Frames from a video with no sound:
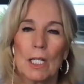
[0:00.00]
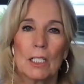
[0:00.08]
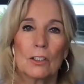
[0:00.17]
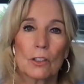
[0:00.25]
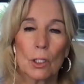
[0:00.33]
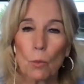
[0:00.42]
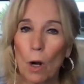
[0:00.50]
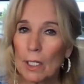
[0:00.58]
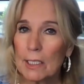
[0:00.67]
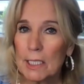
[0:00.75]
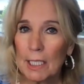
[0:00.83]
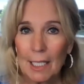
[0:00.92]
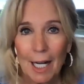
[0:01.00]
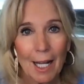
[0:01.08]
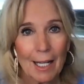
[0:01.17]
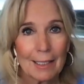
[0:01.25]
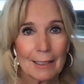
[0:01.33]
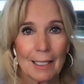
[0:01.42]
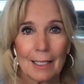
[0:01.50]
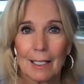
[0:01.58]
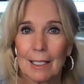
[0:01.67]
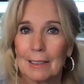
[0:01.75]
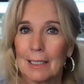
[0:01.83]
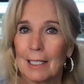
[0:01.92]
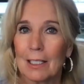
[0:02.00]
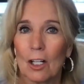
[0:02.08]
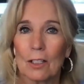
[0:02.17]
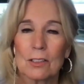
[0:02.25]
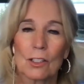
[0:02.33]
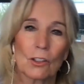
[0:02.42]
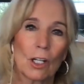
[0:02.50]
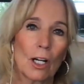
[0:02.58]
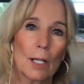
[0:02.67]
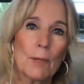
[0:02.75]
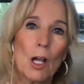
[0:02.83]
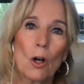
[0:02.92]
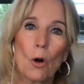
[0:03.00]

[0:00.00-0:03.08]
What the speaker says: Either they wanted to get high and they caused the crime,